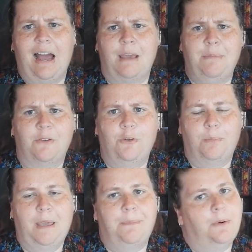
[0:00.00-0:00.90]
Hi beautiful
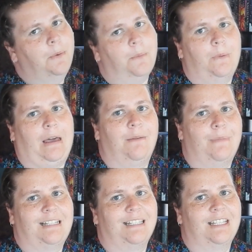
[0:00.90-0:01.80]
people, welcome
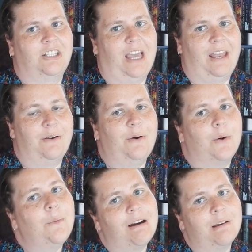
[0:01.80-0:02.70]
back to the channel,
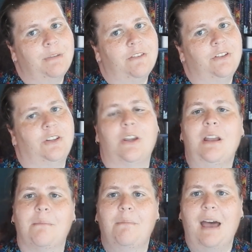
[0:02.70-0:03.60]
or welcome if you're new.
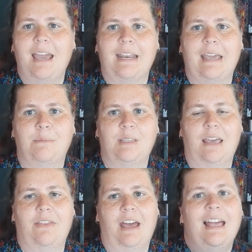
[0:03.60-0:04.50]
My name's
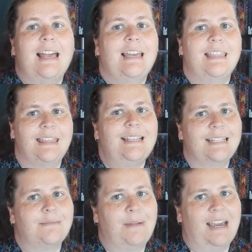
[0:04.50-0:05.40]
Heather. This
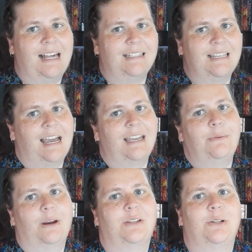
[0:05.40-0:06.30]
is my heart side
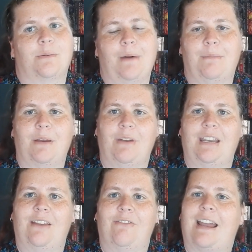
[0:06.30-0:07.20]
where I talk about my
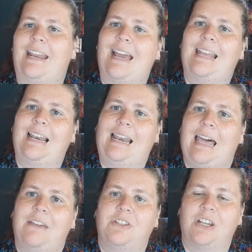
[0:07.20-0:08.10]
reading, writing and
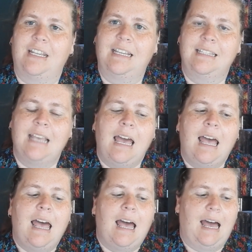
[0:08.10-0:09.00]
life journeys.
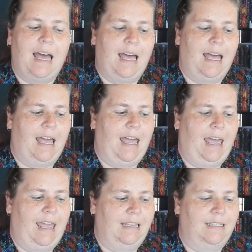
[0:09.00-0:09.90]

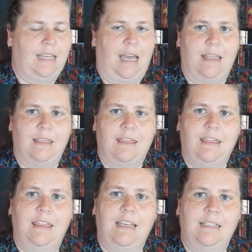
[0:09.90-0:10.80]
And
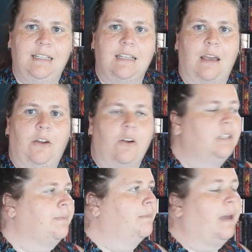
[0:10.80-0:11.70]
this is going
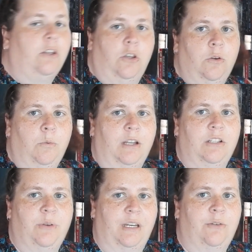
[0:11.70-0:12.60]
to be my Q1
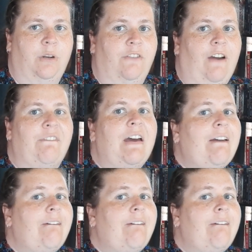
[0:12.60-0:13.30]
2025